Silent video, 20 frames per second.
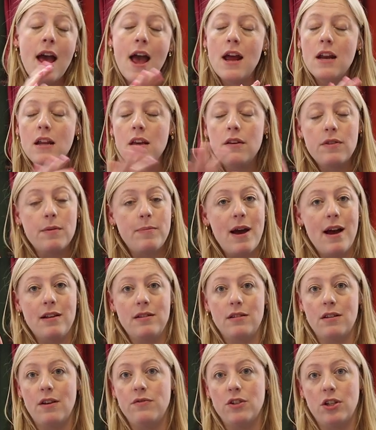any of the
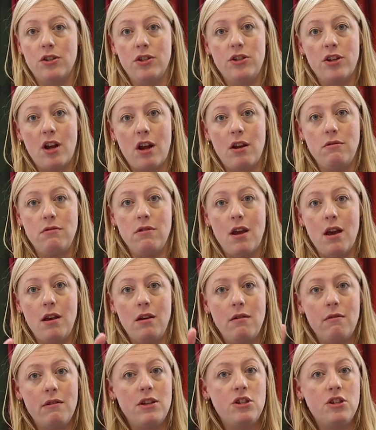patterns I've just shown you.